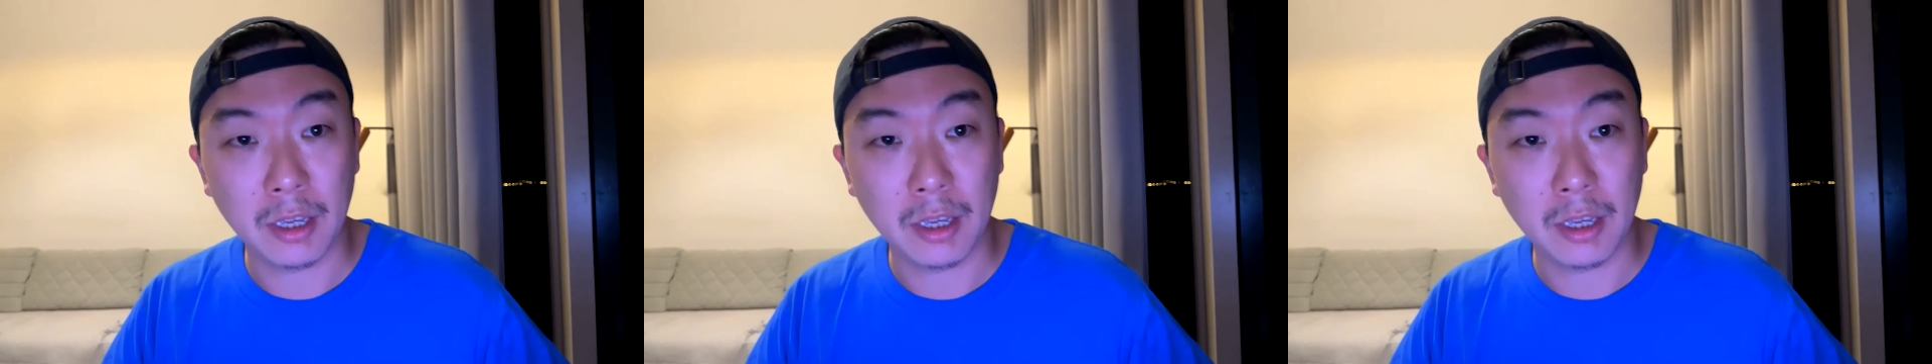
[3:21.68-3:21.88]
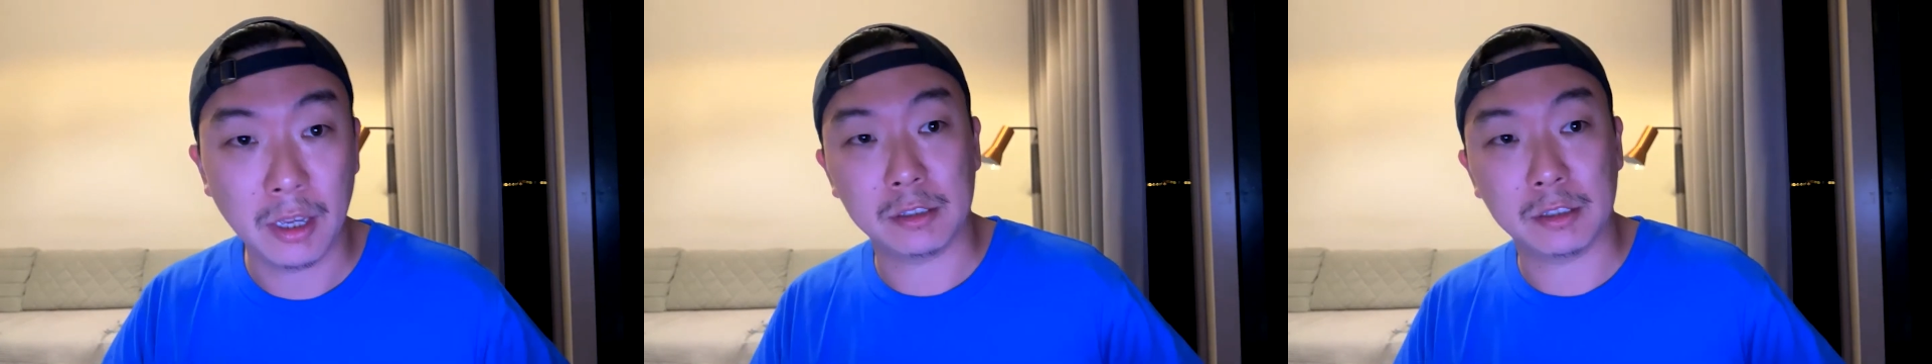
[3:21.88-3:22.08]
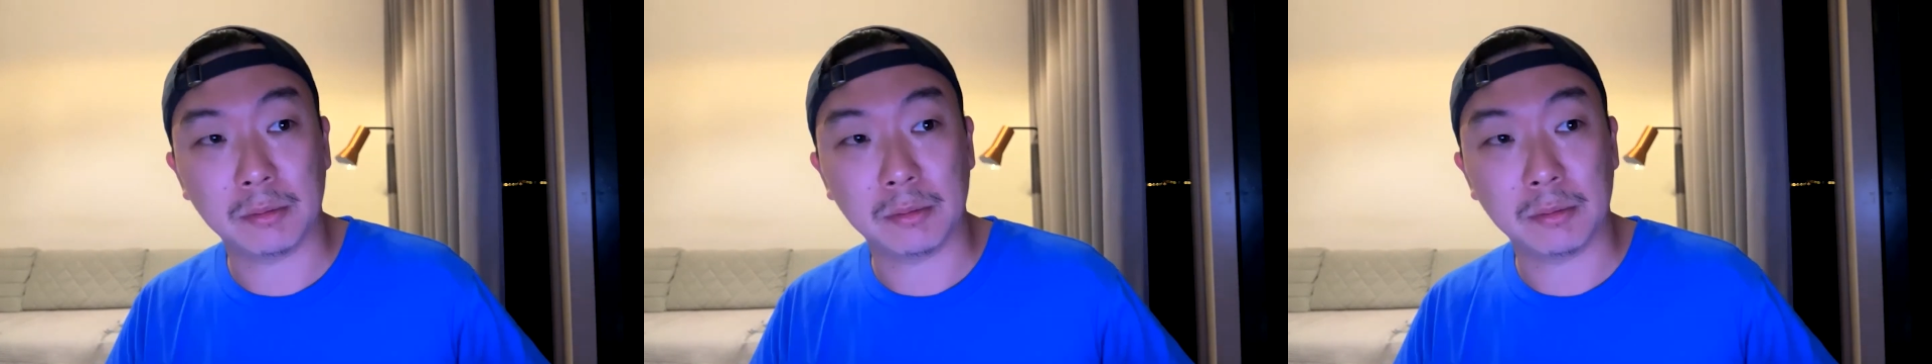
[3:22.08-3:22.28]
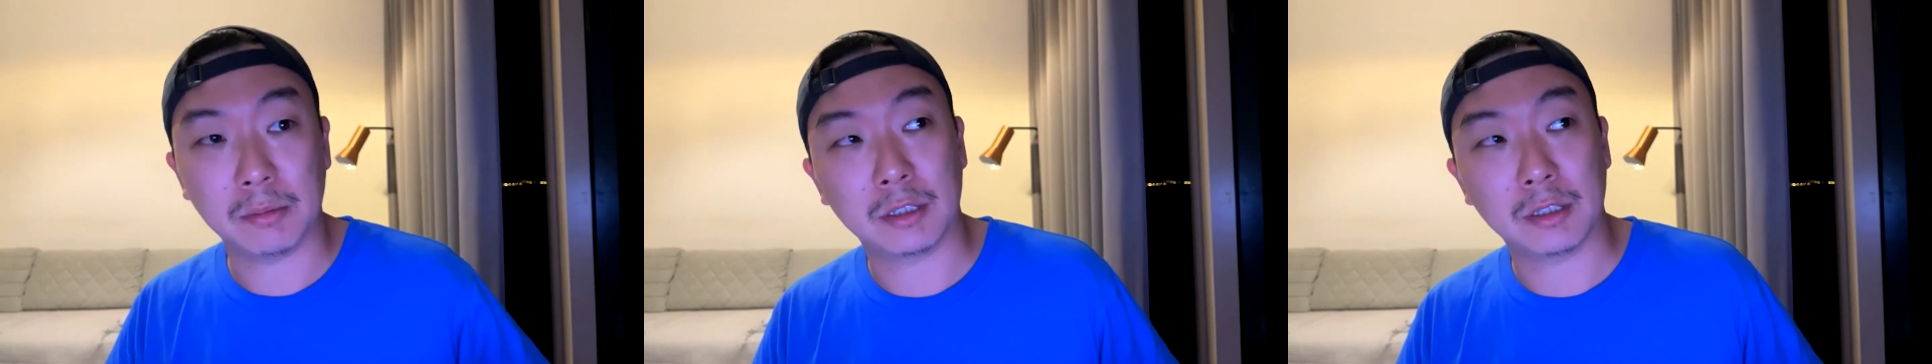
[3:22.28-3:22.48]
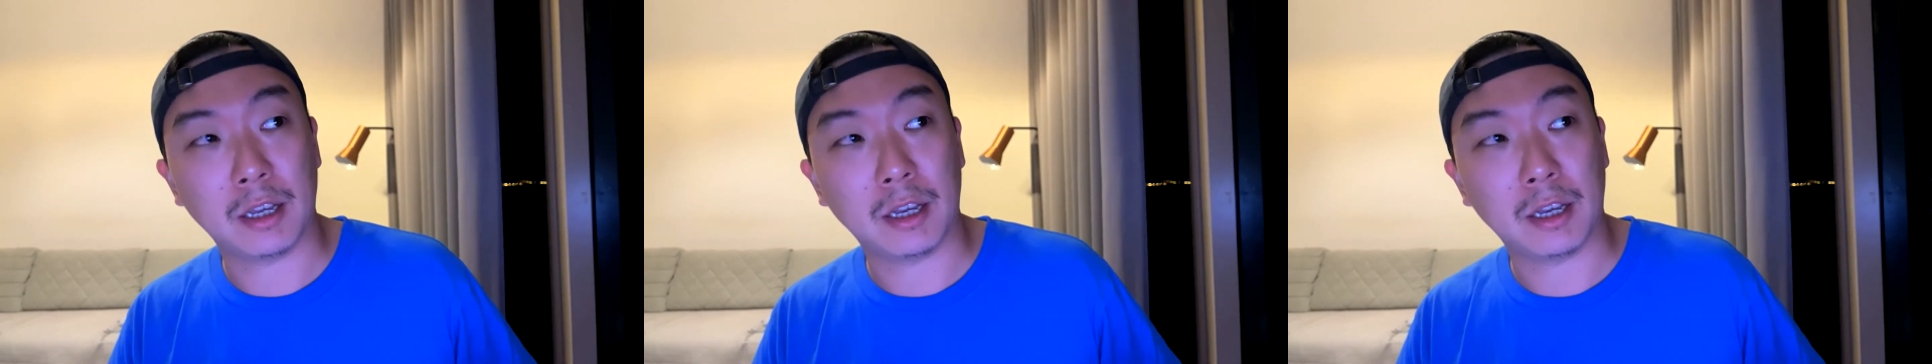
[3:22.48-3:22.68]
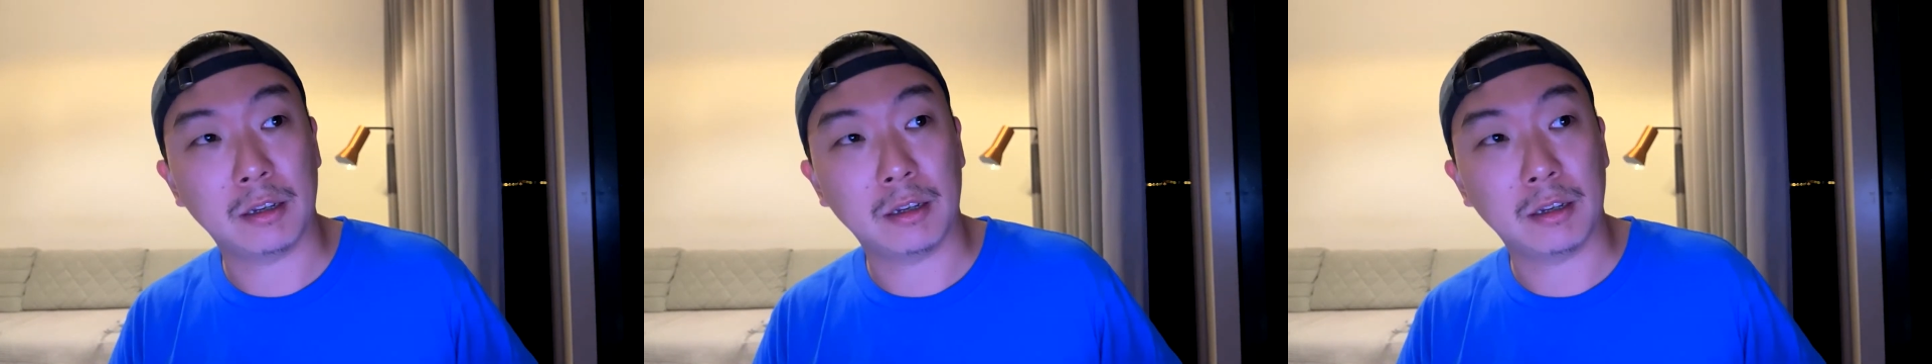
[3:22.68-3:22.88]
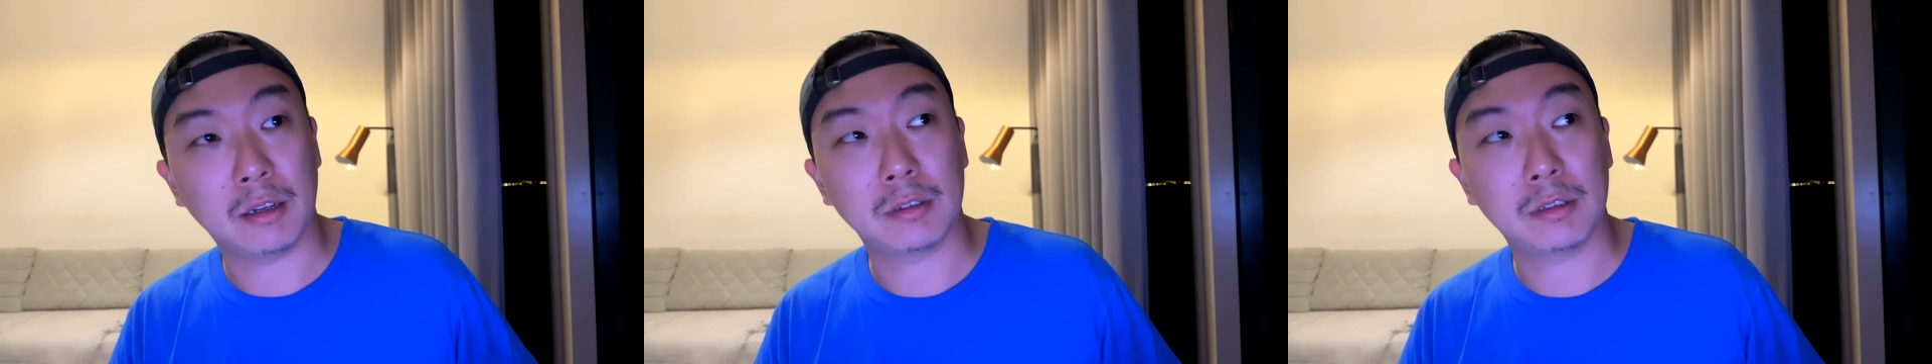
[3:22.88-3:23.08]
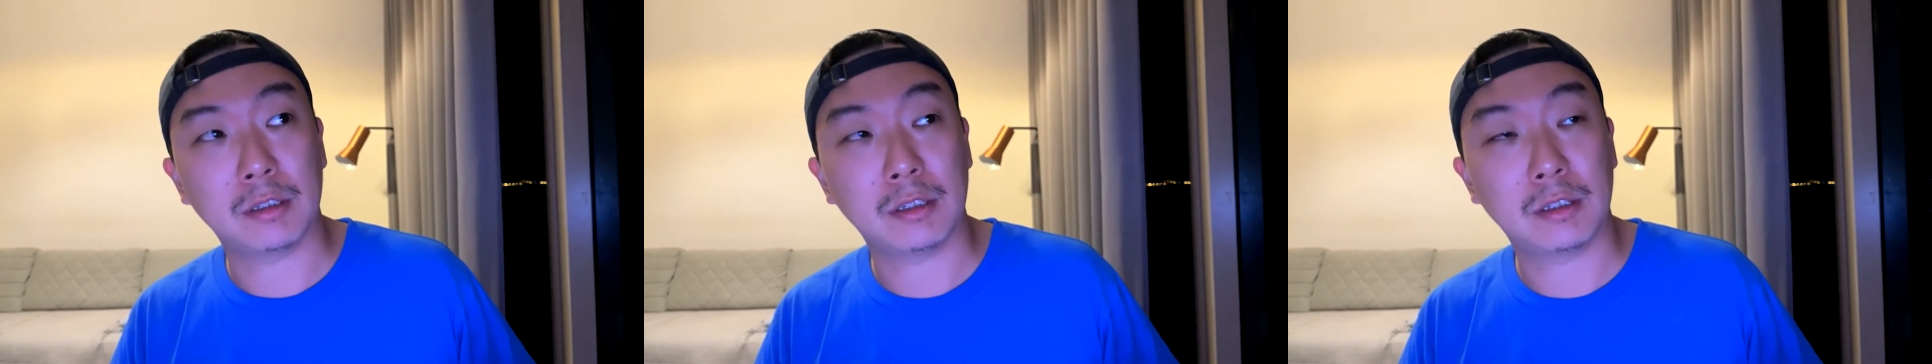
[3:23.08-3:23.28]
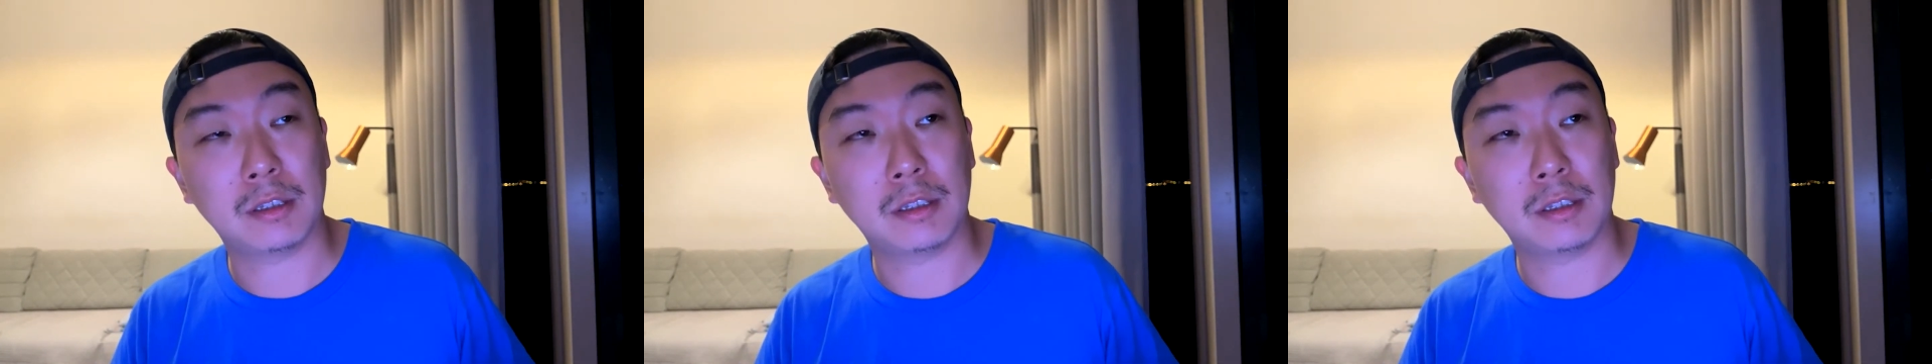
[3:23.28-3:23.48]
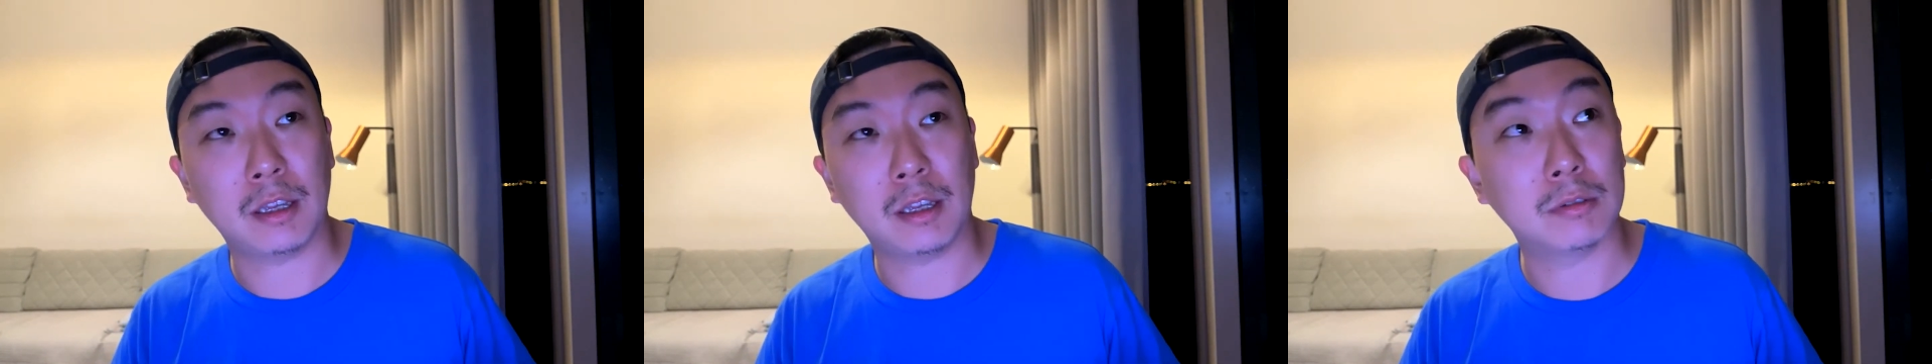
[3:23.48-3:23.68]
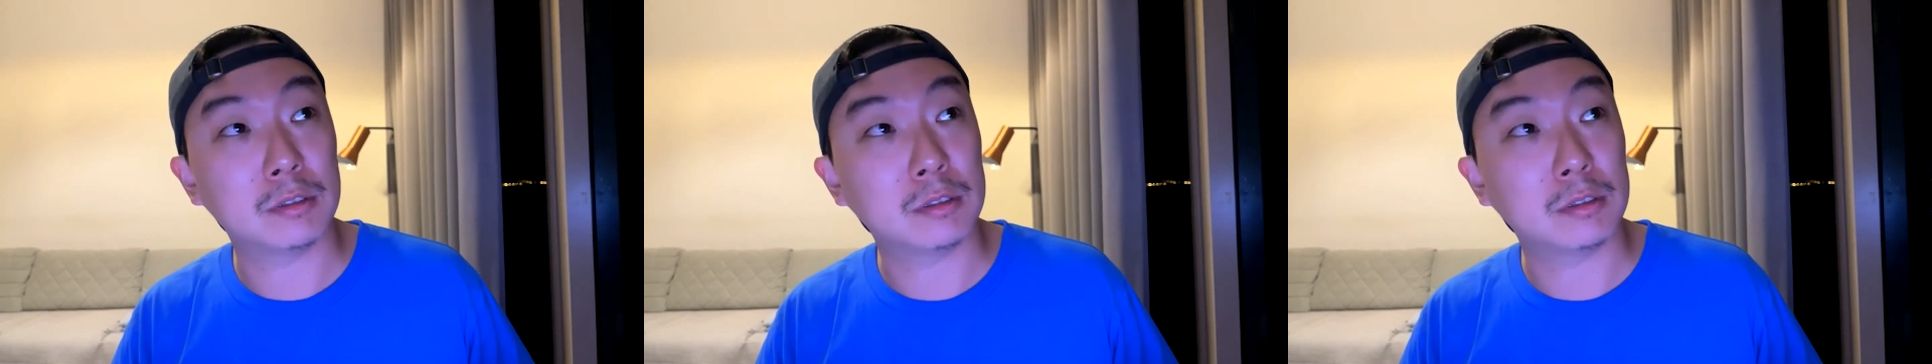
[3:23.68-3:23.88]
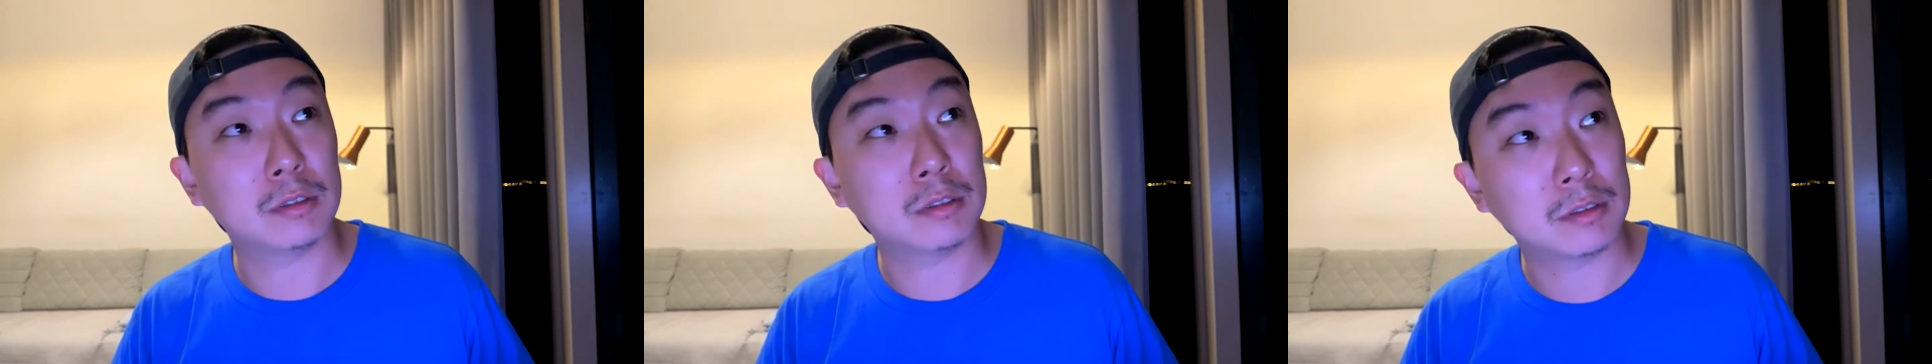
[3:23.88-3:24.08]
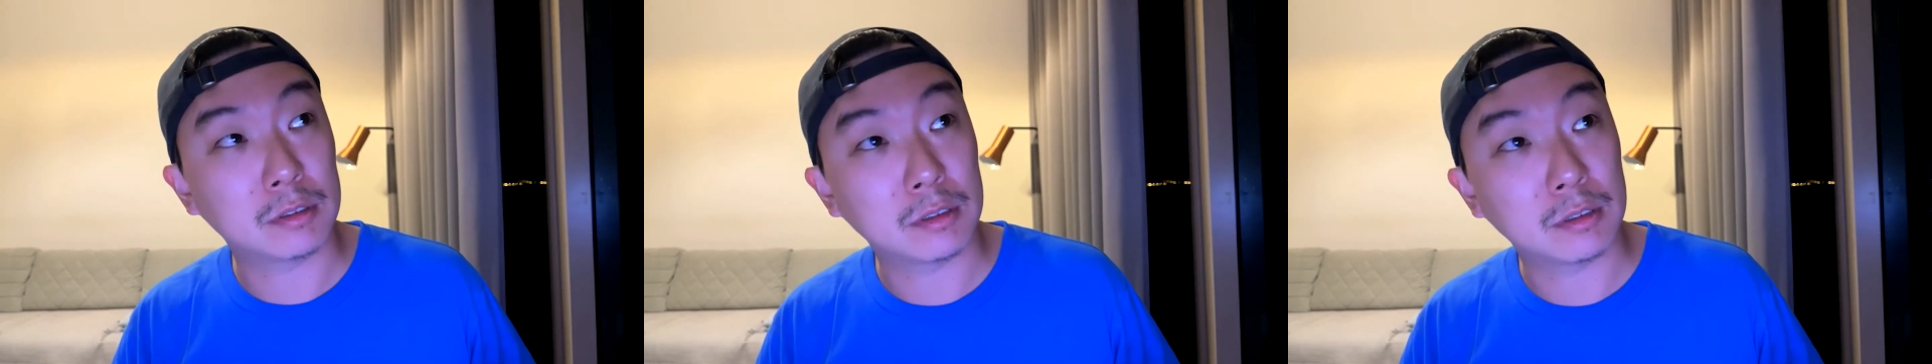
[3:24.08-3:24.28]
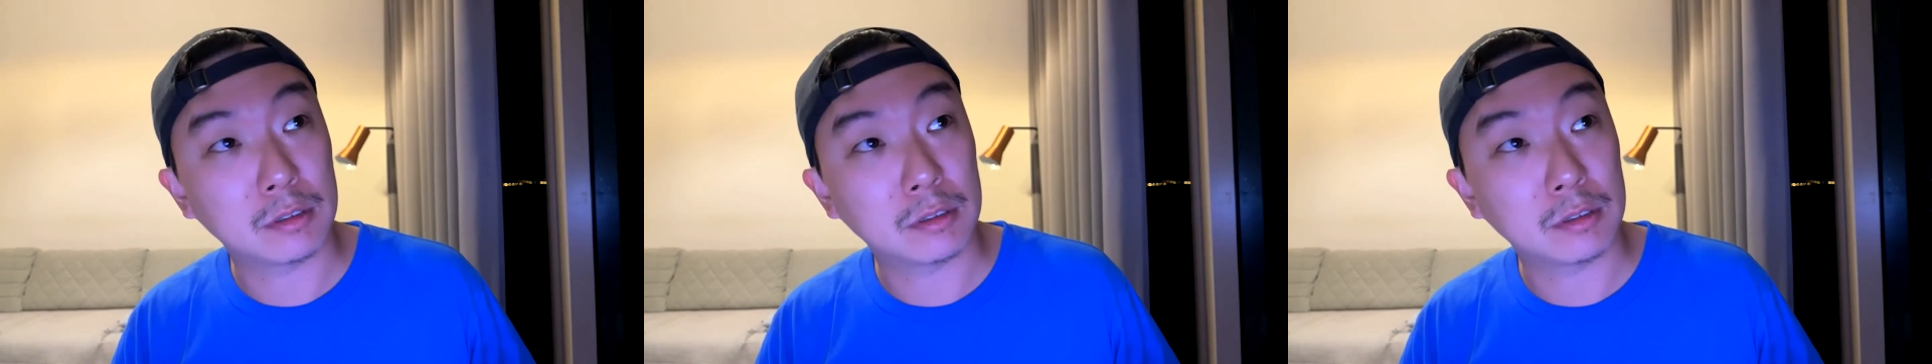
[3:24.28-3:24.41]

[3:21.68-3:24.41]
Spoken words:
And something now that was